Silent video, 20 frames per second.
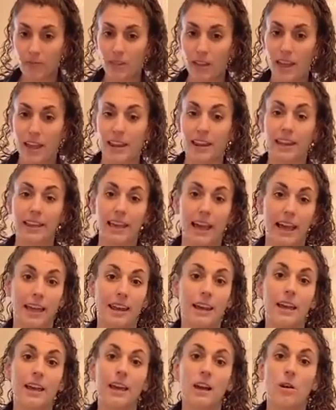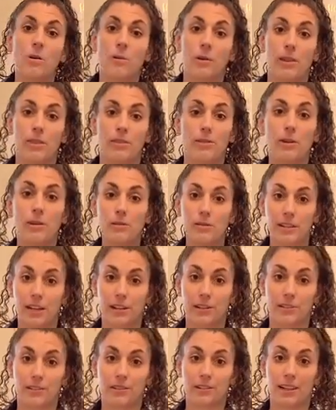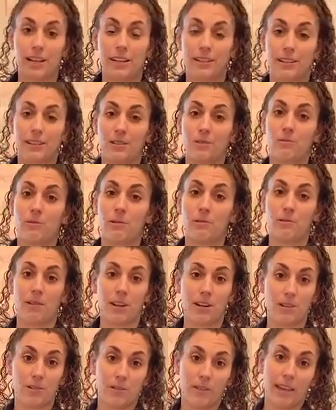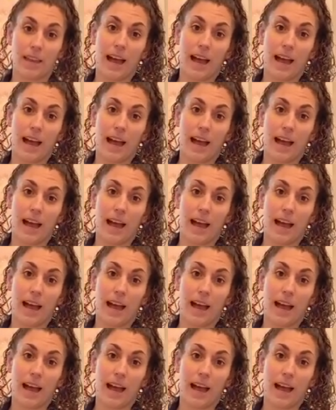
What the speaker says: And again, with those exercises, we want to do the